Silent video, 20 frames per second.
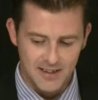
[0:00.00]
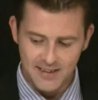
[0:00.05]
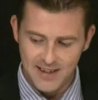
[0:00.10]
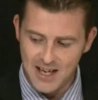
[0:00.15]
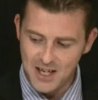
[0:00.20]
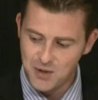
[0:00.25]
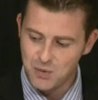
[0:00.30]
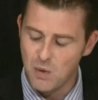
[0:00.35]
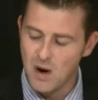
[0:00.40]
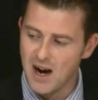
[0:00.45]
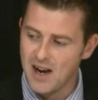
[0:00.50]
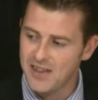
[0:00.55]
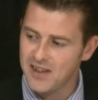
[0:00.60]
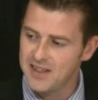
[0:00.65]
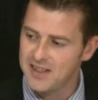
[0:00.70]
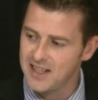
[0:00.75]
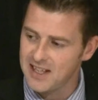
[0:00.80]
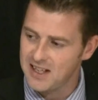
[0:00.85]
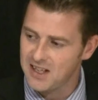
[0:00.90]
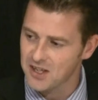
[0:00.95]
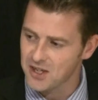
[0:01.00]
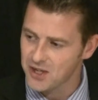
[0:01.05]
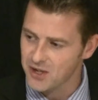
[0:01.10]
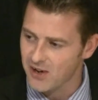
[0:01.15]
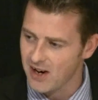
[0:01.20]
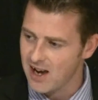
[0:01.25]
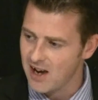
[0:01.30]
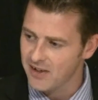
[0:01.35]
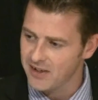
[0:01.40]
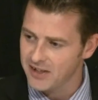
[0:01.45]
That's why the deacons
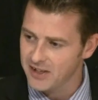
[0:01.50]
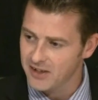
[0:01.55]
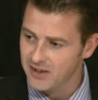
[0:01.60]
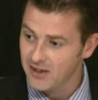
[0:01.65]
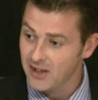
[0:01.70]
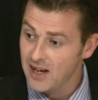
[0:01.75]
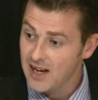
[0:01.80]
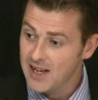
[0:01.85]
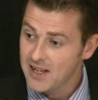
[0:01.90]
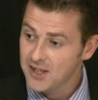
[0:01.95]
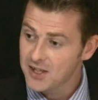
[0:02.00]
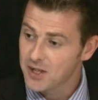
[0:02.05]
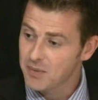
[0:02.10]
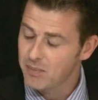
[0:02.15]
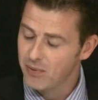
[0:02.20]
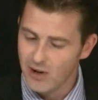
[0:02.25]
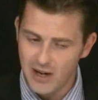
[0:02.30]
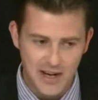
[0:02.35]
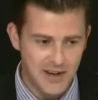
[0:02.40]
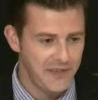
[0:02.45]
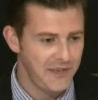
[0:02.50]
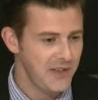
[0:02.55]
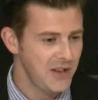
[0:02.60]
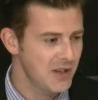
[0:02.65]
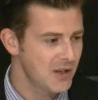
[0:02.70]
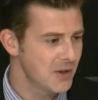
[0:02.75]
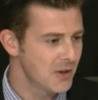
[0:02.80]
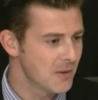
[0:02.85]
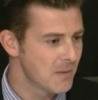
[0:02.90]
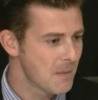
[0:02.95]
are out here, to pray for
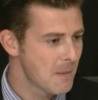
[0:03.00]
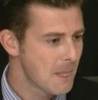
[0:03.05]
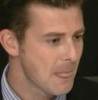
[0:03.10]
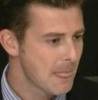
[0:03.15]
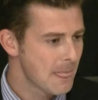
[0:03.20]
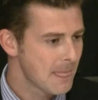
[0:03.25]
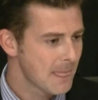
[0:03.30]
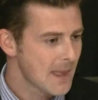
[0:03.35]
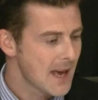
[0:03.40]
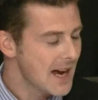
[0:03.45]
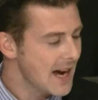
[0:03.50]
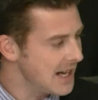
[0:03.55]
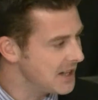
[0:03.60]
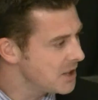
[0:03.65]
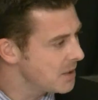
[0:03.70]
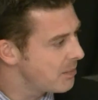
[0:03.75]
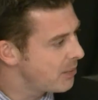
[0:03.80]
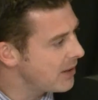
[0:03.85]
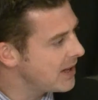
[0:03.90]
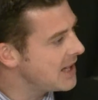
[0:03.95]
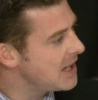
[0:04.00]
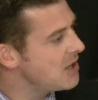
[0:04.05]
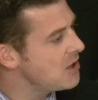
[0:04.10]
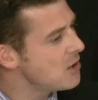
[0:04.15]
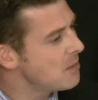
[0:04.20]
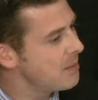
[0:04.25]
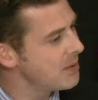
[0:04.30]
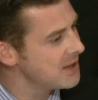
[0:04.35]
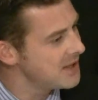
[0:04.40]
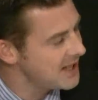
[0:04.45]
you and to bring
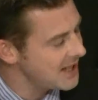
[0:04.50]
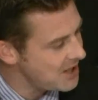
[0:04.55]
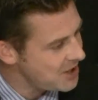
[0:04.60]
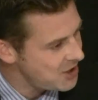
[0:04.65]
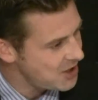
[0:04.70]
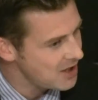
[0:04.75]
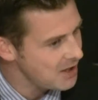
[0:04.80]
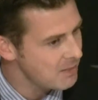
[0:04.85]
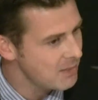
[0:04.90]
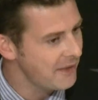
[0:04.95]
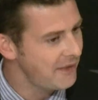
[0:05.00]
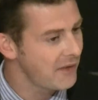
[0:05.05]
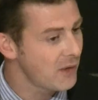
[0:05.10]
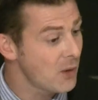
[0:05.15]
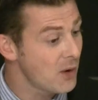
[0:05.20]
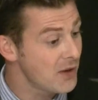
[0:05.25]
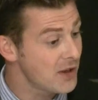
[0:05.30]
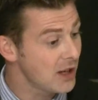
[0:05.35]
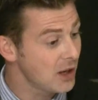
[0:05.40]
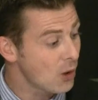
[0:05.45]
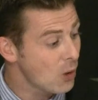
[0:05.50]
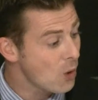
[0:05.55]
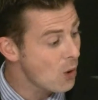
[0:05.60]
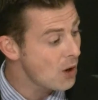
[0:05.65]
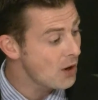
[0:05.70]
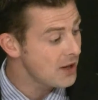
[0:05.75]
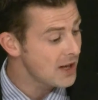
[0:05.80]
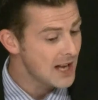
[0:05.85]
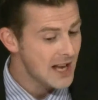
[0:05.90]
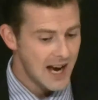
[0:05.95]
your petition before the
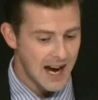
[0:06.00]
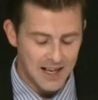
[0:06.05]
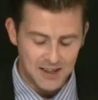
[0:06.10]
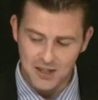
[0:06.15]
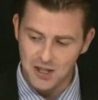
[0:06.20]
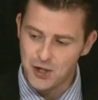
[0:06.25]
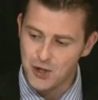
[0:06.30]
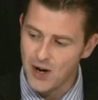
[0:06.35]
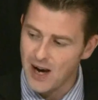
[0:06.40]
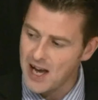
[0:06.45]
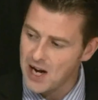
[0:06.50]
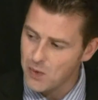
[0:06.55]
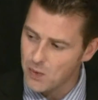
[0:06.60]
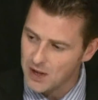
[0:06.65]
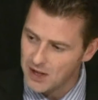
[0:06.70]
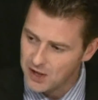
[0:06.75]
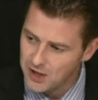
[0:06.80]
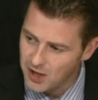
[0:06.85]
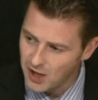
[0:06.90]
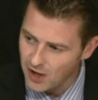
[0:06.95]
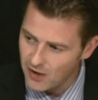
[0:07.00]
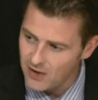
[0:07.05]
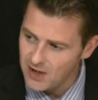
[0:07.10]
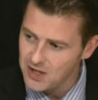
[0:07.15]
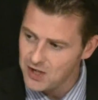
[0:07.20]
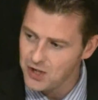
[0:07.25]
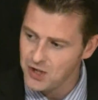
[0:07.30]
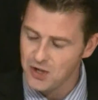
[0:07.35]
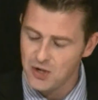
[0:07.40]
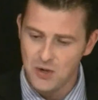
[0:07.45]
Lord and to try to
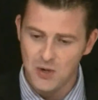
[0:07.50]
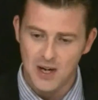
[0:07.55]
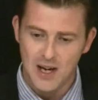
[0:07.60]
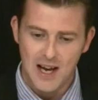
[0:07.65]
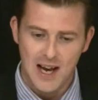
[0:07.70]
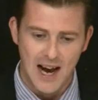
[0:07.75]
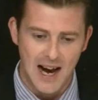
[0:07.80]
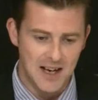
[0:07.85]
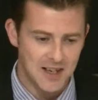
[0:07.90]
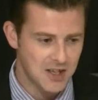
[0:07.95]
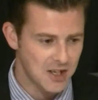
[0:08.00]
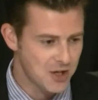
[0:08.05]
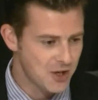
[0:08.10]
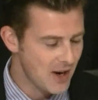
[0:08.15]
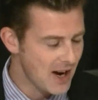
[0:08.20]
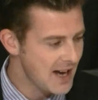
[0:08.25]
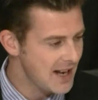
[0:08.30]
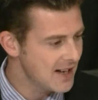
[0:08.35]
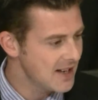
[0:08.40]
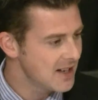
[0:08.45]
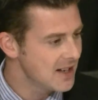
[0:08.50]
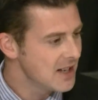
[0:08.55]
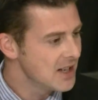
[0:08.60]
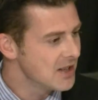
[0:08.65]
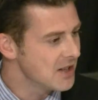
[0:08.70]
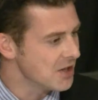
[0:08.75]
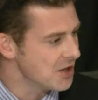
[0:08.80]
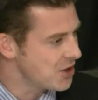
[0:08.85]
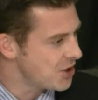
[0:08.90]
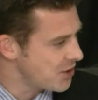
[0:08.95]
encourage you and to try
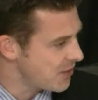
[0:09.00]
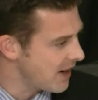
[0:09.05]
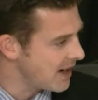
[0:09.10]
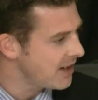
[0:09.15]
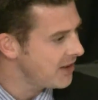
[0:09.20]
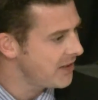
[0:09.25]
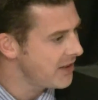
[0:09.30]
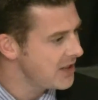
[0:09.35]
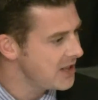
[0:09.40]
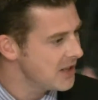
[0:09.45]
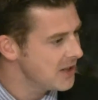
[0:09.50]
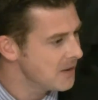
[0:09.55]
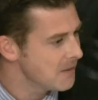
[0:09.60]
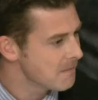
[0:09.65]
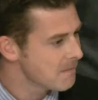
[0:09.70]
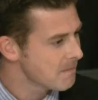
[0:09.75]
to, to strengthen you.